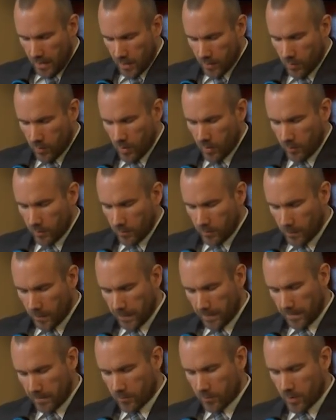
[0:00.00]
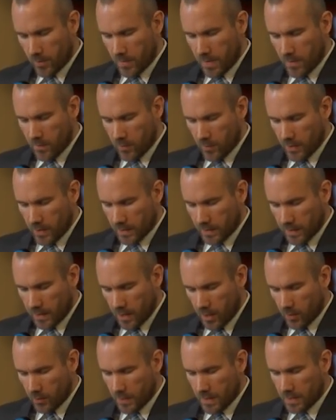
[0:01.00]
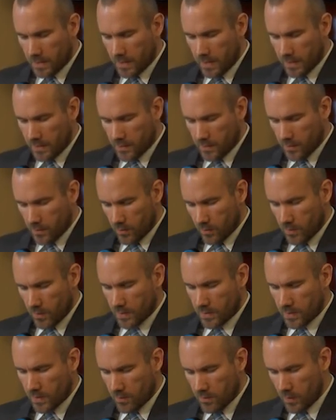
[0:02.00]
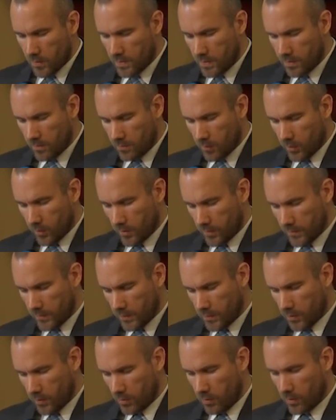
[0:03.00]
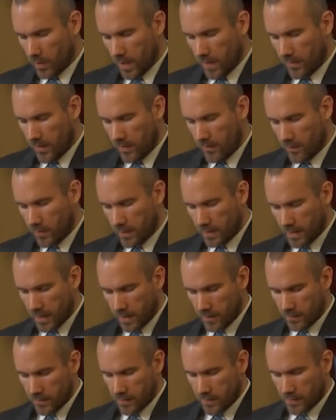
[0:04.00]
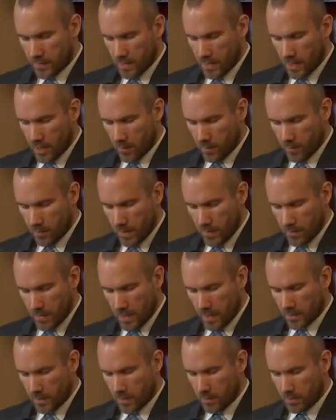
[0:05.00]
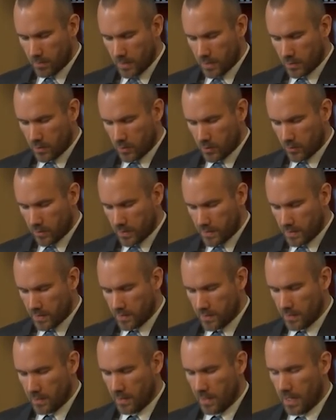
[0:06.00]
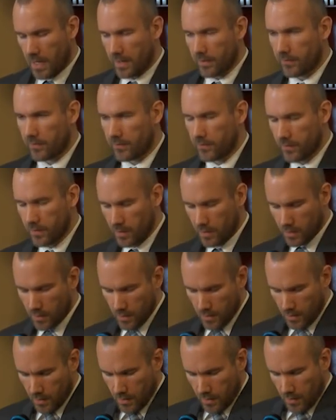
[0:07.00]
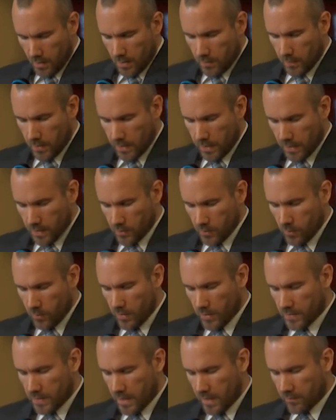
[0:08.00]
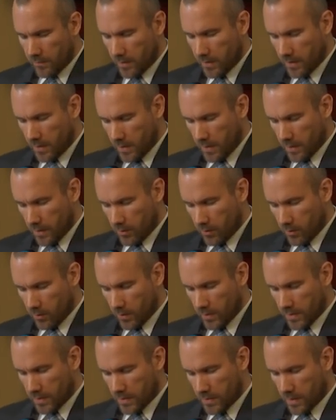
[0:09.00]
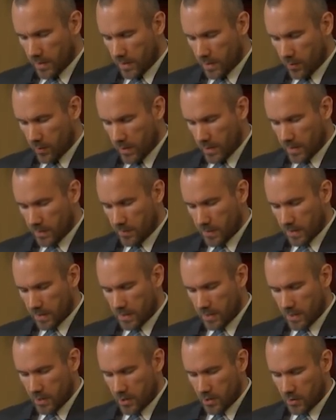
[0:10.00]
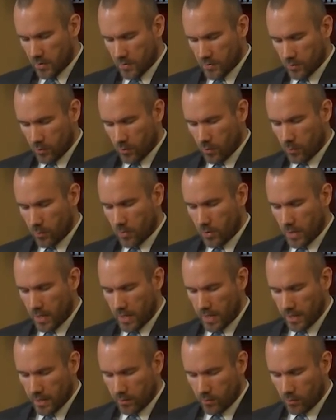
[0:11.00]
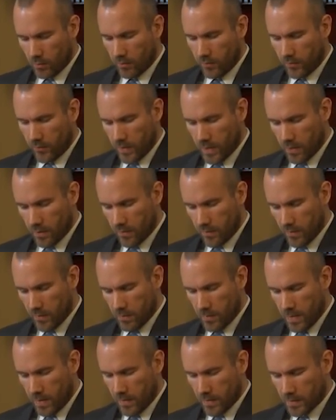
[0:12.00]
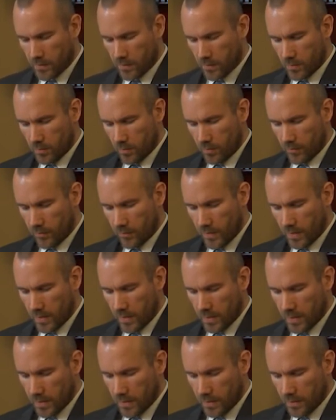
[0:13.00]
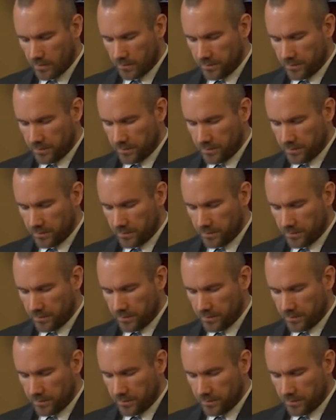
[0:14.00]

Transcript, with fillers: Quote, "Remembering that I'll be dead soon is the most important tool I've ever encountered to help me make the big choices in life. Because almost everything, all external expectations, all pride, all fear of embarrassment or failure,